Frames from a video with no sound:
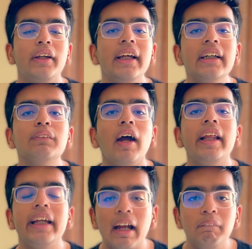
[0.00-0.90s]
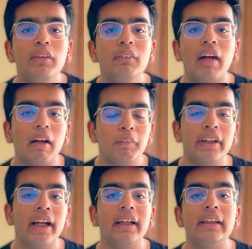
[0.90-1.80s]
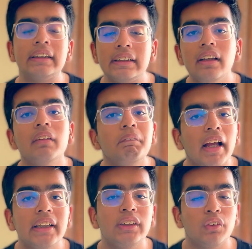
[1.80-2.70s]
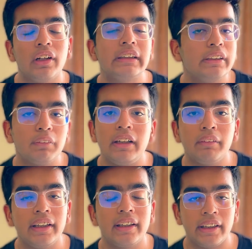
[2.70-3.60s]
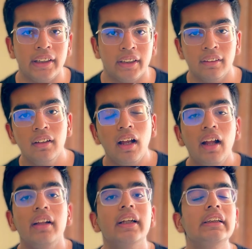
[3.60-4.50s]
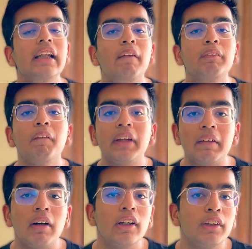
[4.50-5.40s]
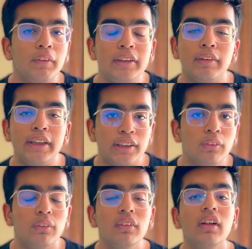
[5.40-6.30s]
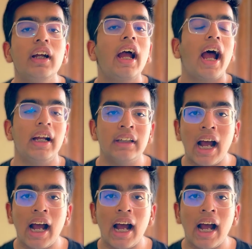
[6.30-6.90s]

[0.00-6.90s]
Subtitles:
here's why the M2 MacBook Air is still the best choice in 2023. This laptop came out in 2022, and